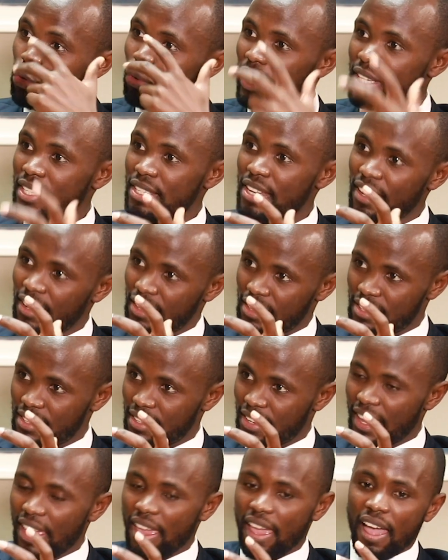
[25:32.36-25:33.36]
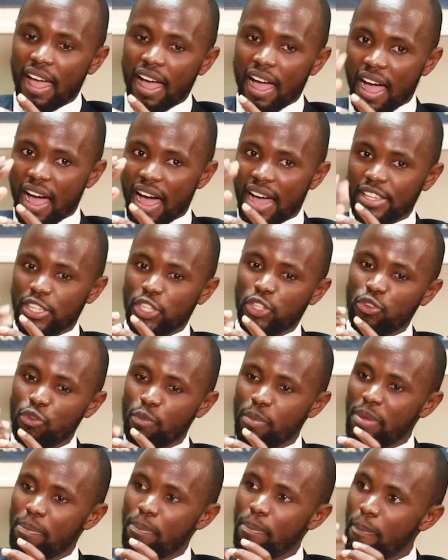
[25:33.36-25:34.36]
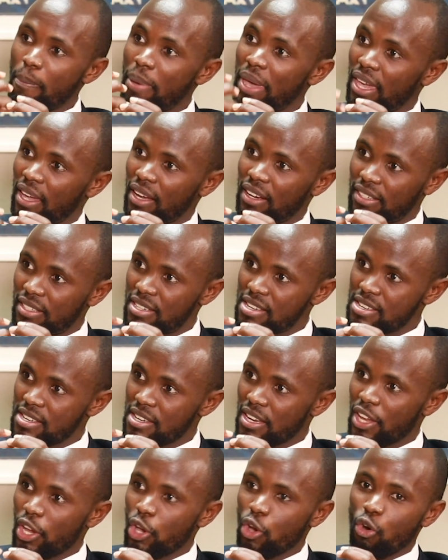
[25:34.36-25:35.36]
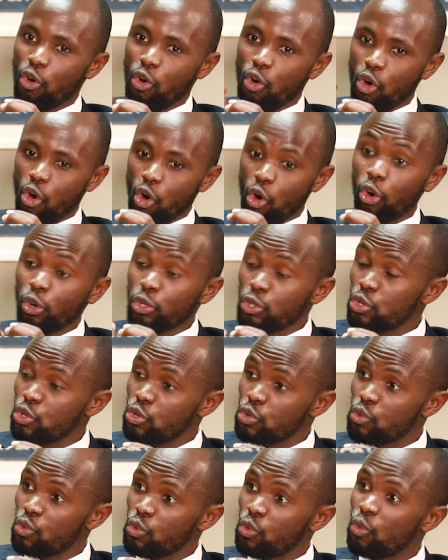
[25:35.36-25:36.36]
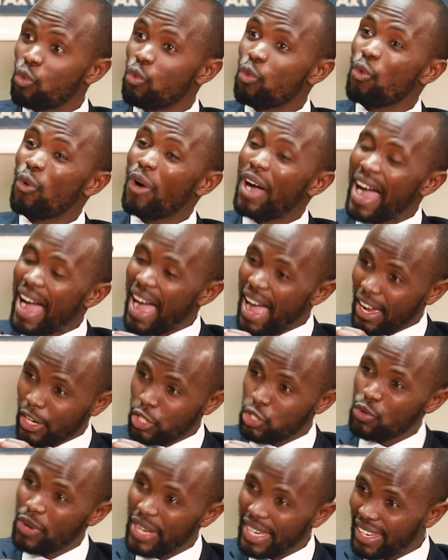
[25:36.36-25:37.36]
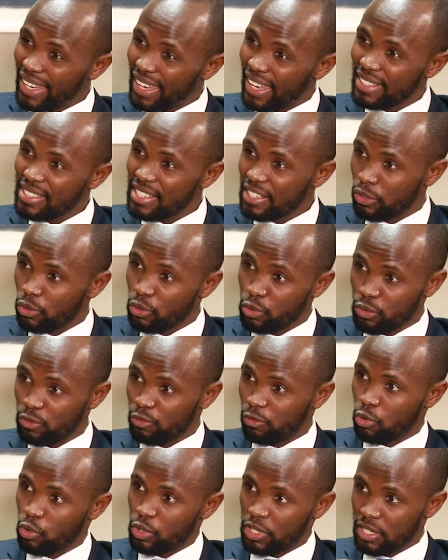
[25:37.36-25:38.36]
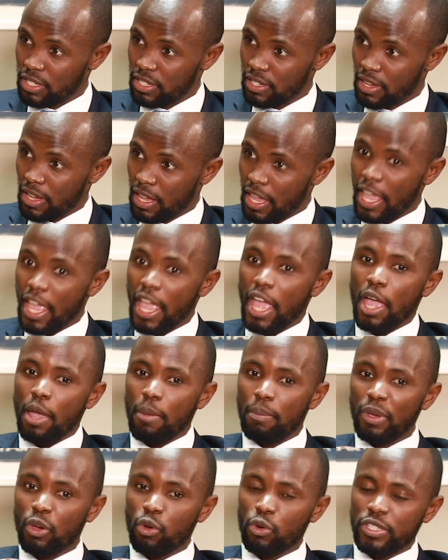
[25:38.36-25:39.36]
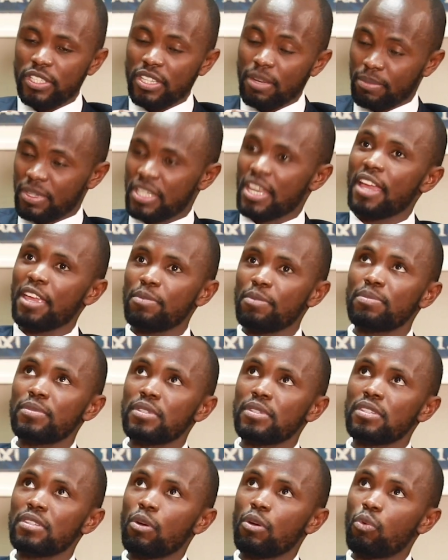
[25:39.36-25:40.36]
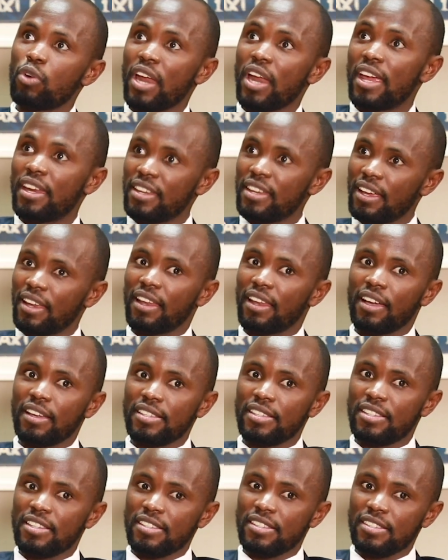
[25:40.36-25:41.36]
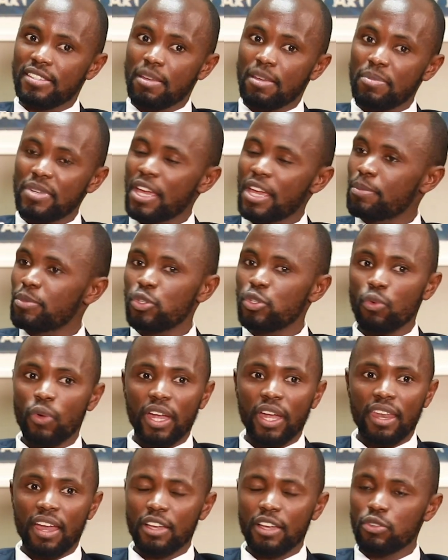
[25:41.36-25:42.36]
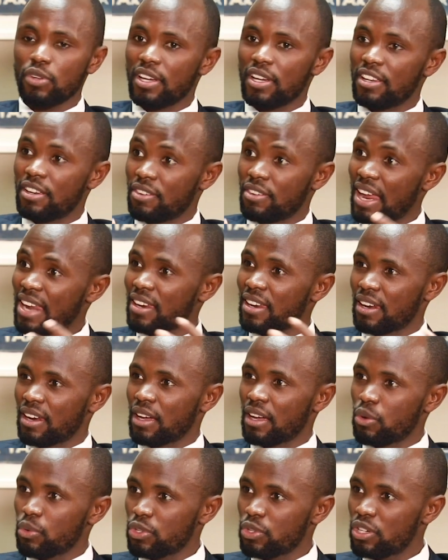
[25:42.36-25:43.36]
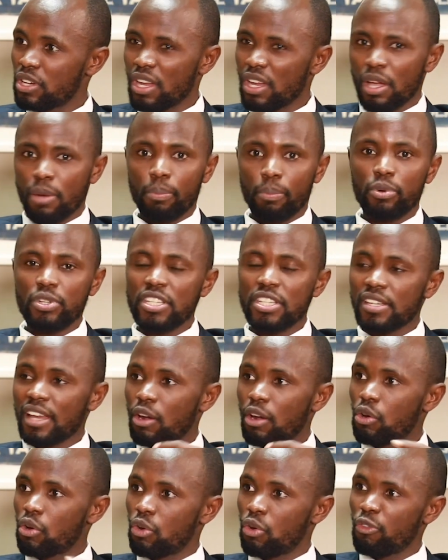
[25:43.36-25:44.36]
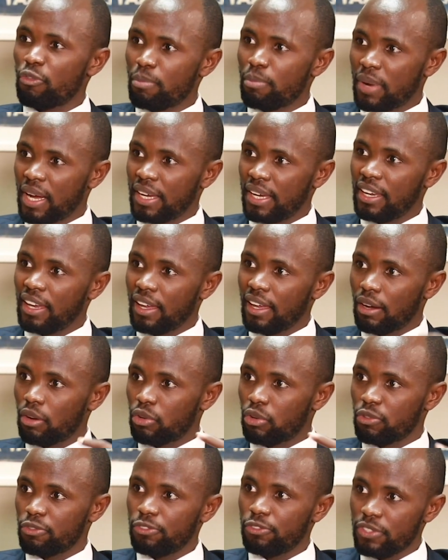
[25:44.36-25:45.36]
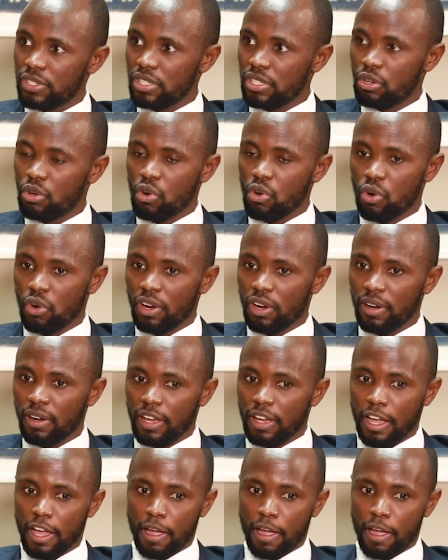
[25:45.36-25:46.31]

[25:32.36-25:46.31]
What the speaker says: you attend has to be pegged onto actually getting those votes. Because sometimes what I realized is sometimes you can actually run around, put in a lot of money, a lot of physical